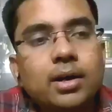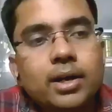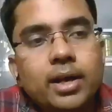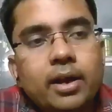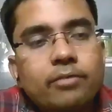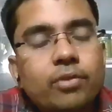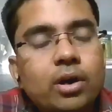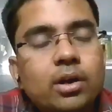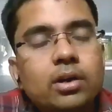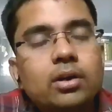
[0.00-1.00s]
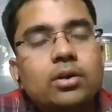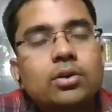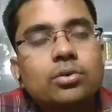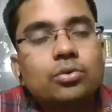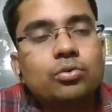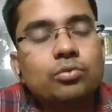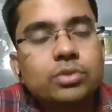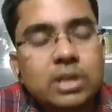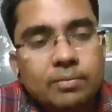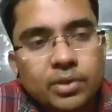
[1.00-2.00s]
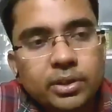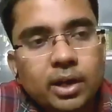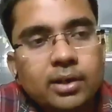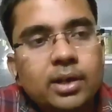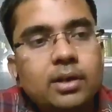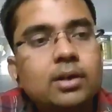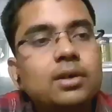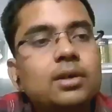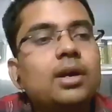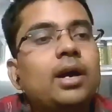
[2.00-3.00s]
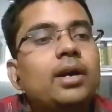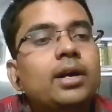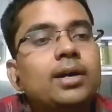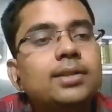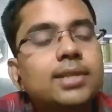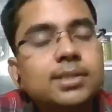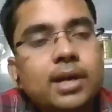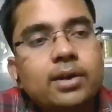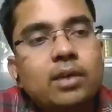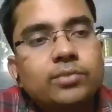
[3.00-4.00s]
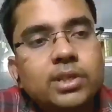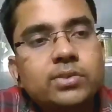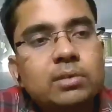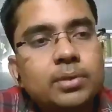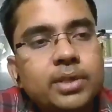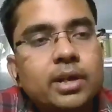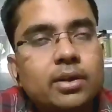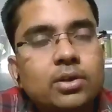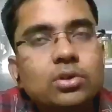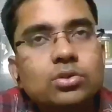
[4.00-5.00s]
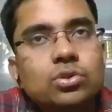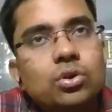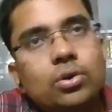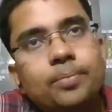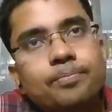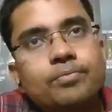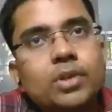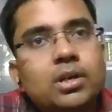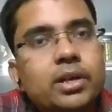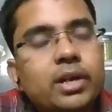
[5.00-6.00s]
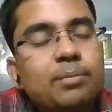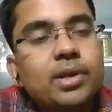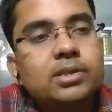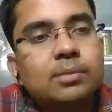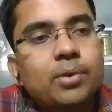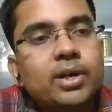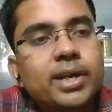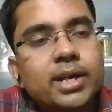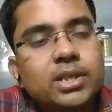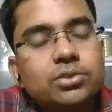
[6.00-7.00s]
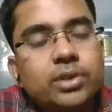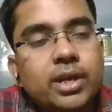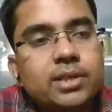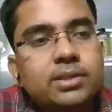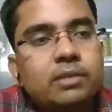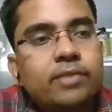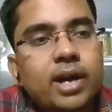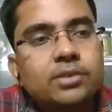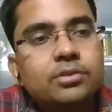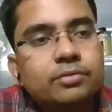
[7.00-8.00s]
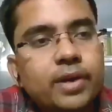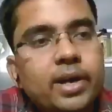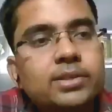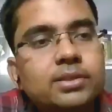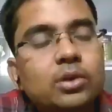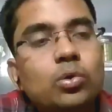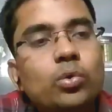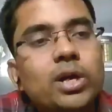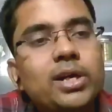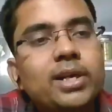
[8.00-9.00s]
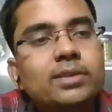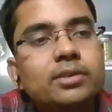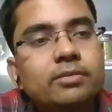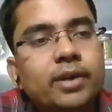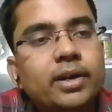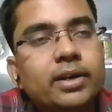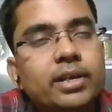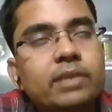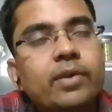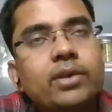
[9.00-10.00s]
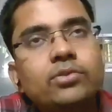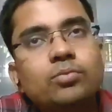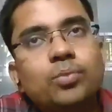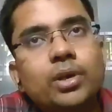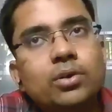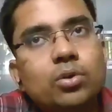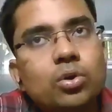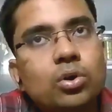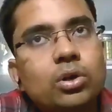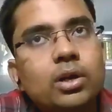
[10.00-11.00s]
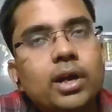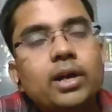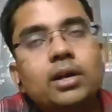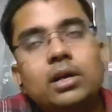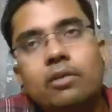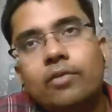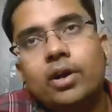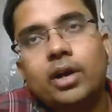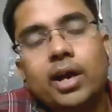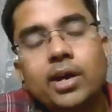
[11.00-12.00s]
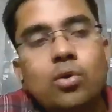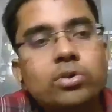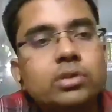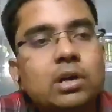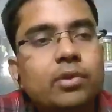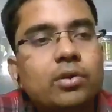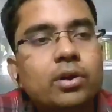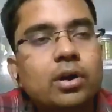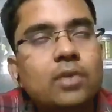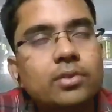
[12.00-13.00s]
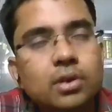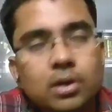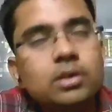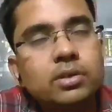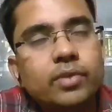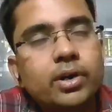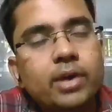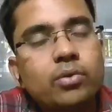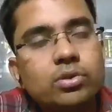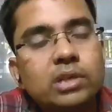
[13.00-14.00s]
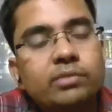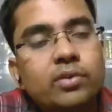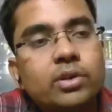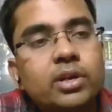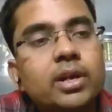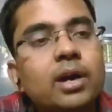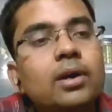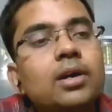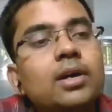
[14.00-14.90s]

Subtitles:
day for her to sleep with hunger, and this kind of things will be there. So depends upon case to case and facts to facts, the cruelty is defined. Even Supreme Court and different high courts of our different high courts of our India,